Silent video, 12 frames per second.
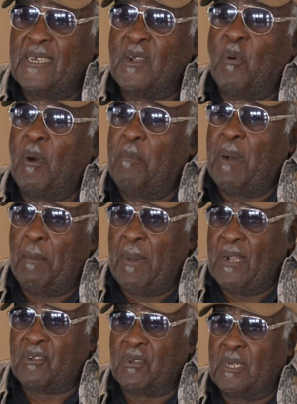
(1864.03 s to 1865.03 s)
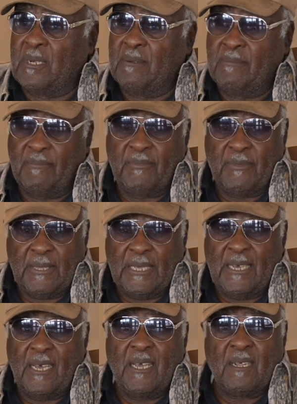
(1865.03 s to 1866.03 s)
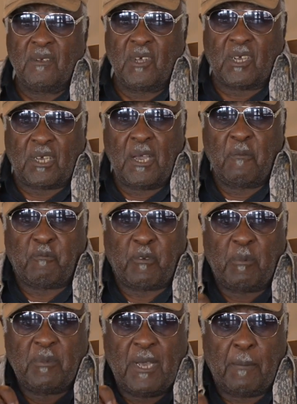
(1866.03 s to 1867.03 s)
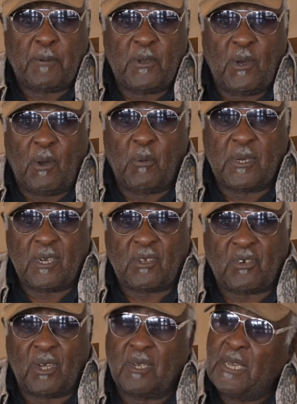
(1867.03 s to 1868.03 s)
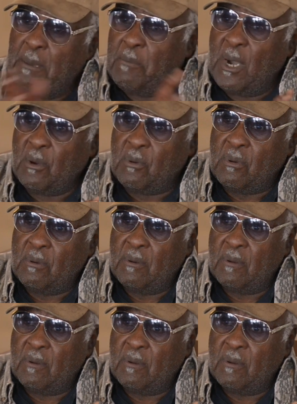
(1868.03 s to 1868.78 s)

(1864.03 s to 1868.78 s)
going by myself. To keep from helping her with the children, he moved.